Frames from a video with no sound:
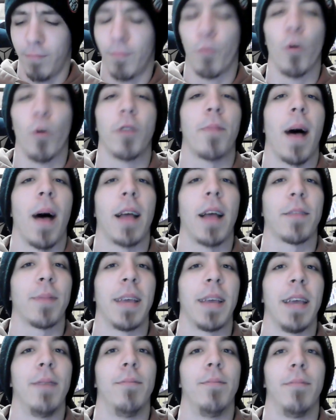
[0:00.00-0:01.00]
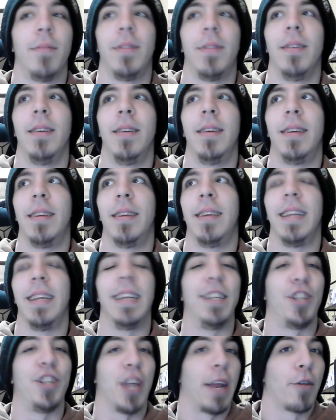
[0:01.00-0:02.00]
was possibly him
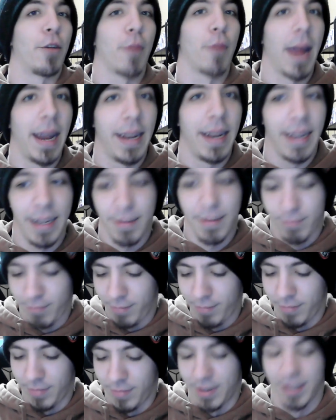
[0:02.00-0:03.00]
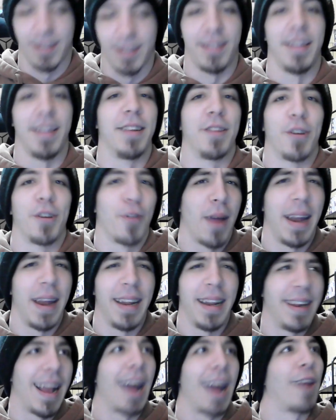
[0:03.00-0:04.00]
degenerating,
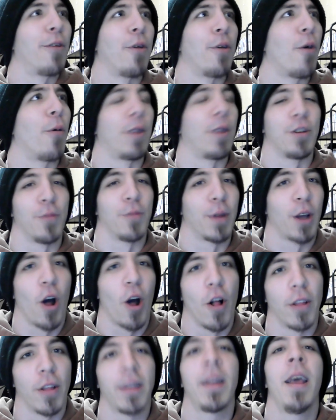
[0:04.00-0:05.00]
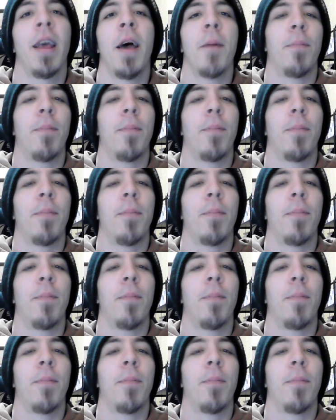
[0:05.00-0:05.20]
disintegrating, I don't know what you want to call it,